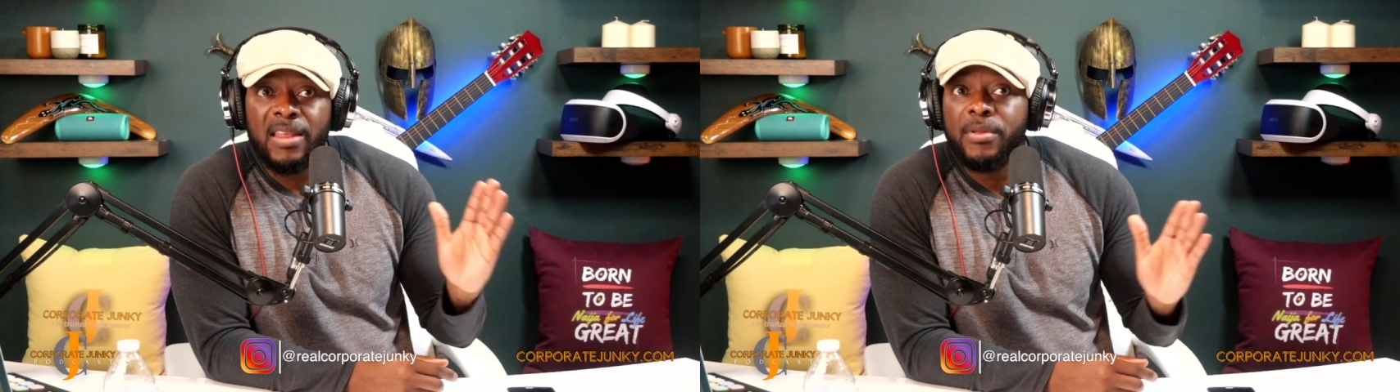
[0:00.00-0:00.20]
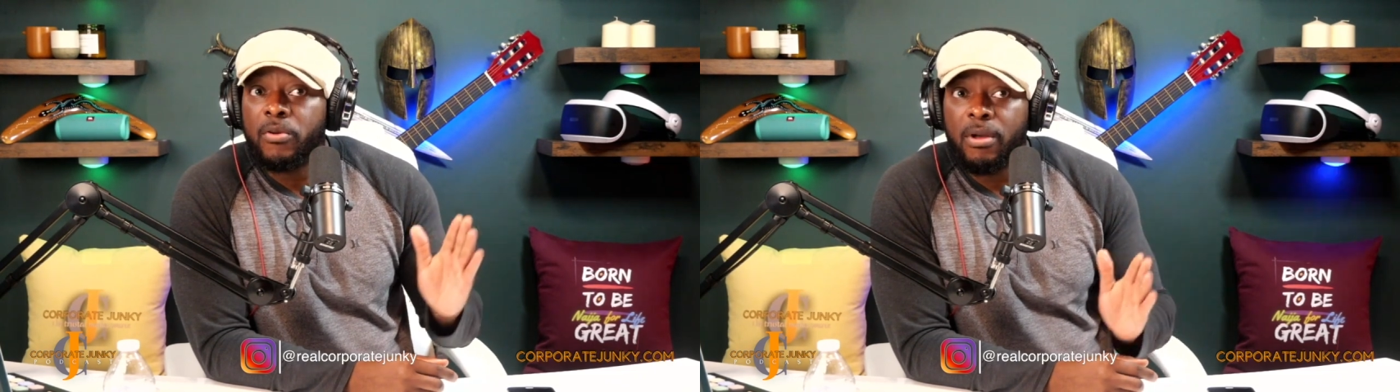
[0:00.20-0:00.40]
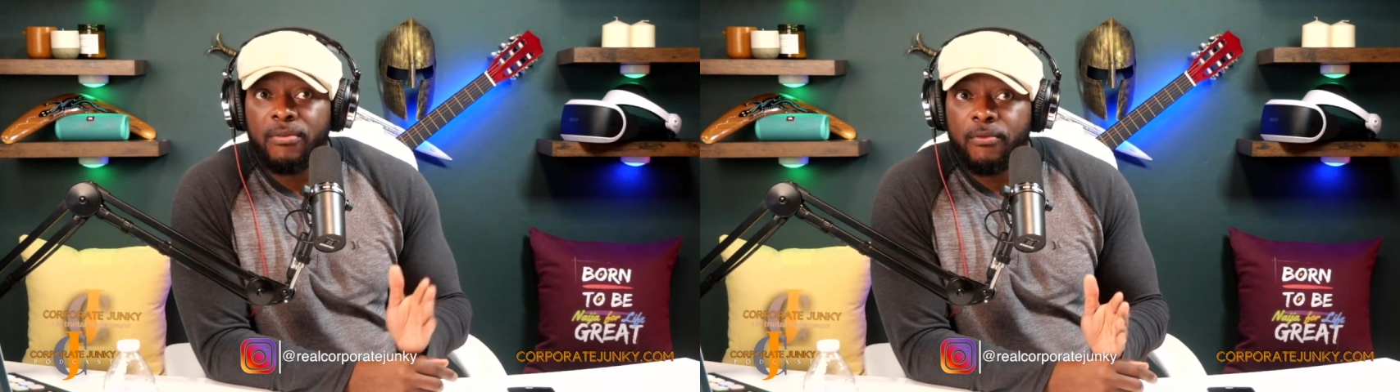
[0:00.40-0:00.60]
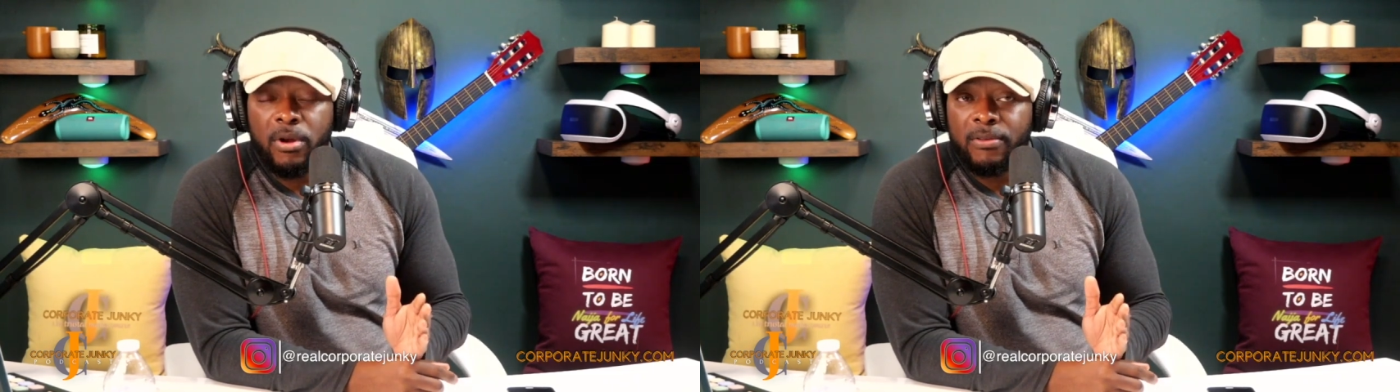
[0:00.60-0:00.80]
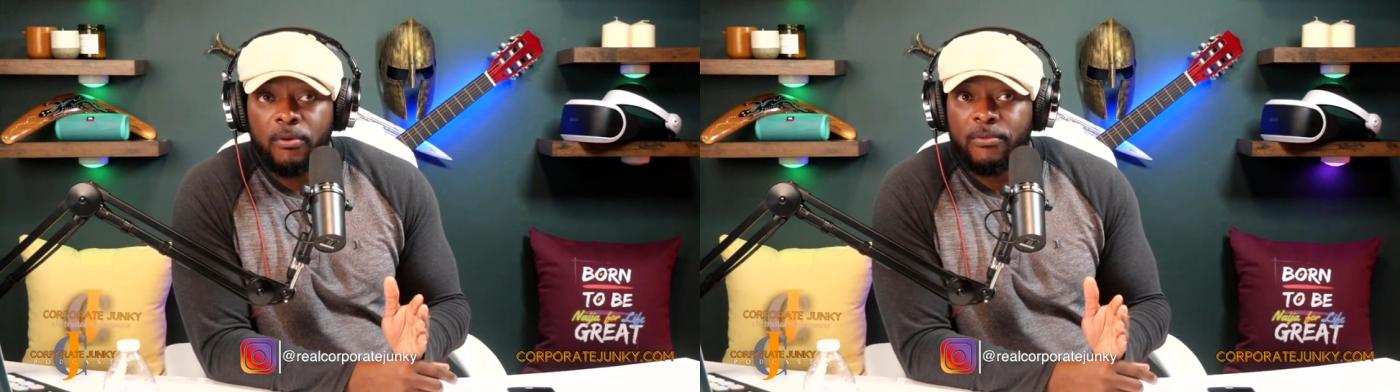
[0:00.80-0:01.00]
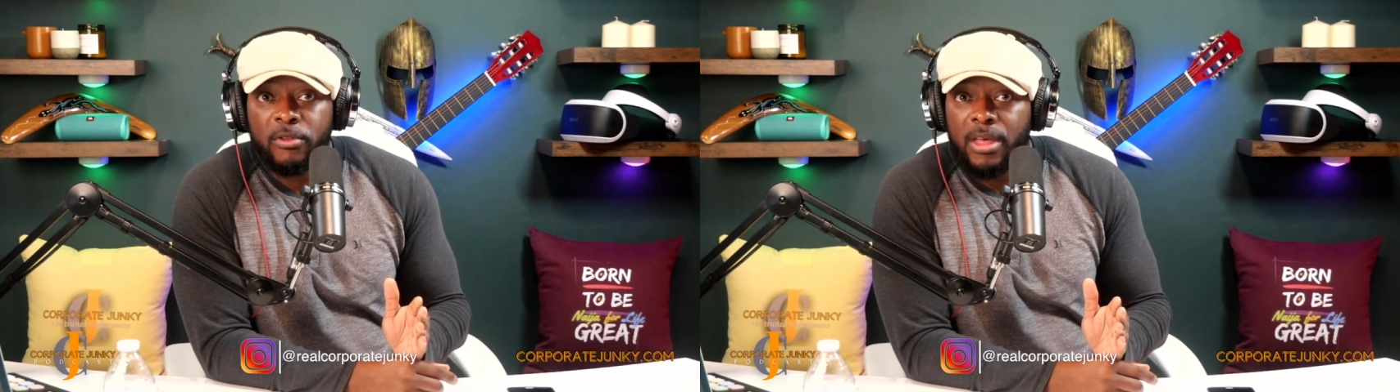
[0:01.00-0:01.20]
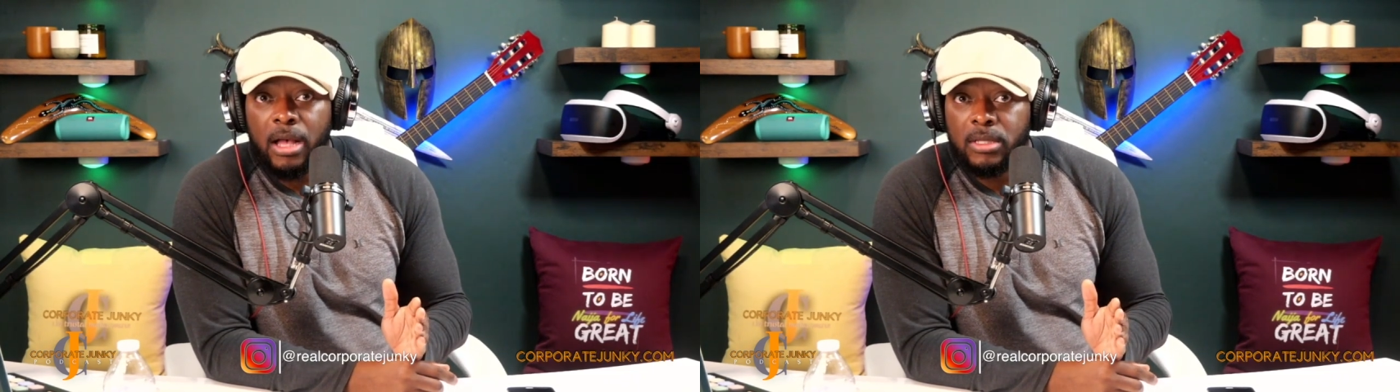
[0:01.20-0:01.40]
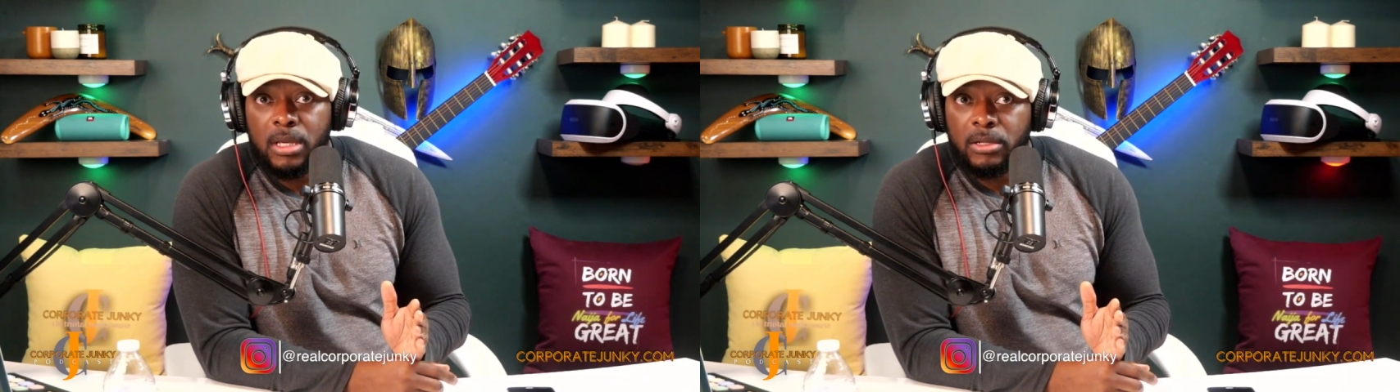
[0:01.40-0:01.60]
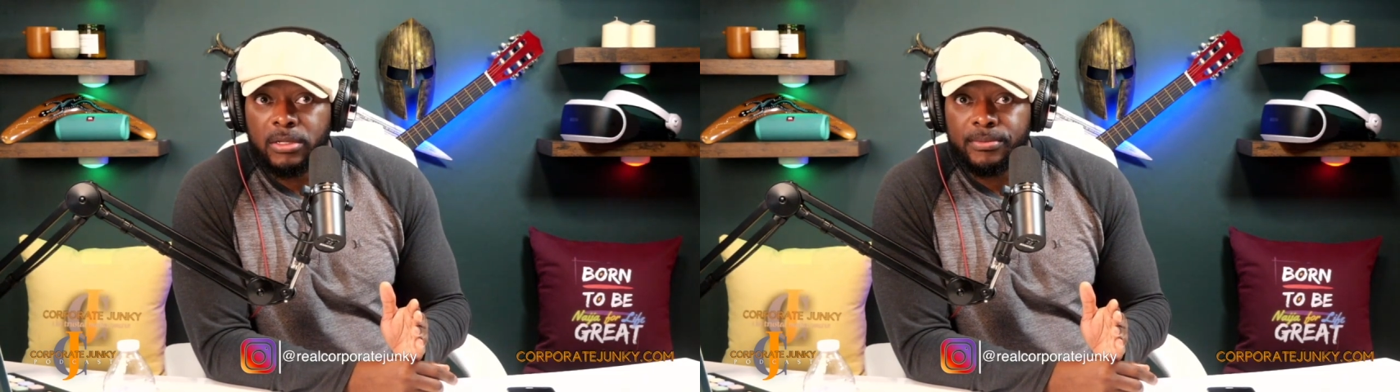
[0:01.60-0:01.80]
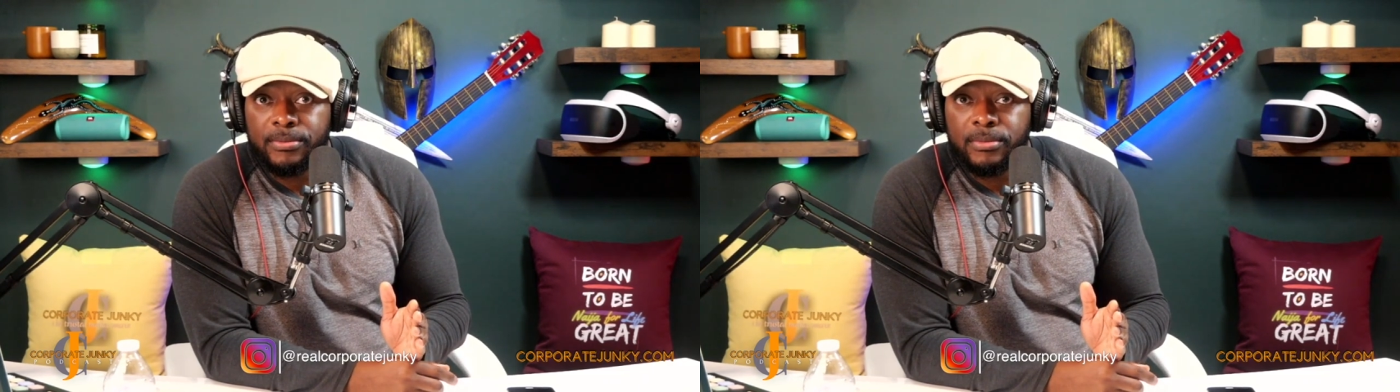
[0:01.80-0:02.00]
And they've been around for 4,000
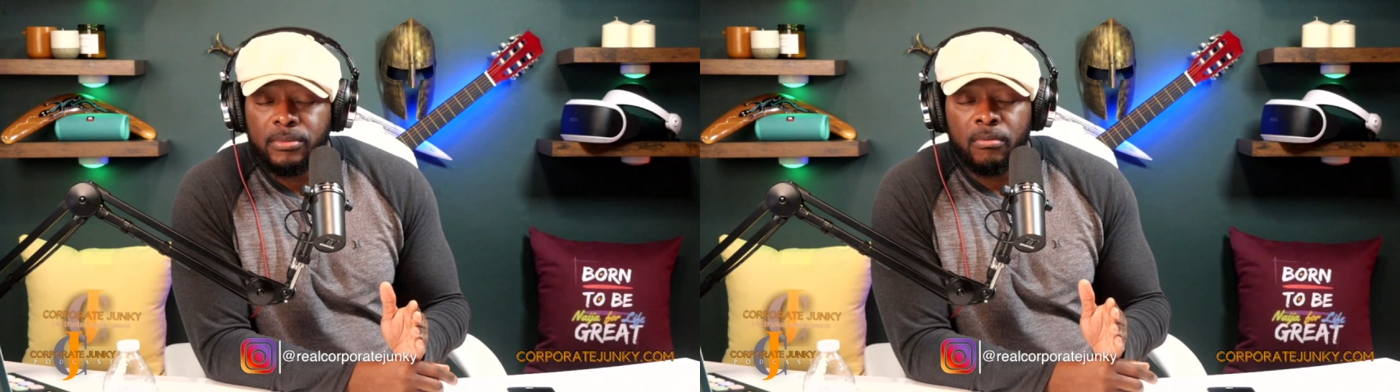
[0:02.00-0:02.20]
years.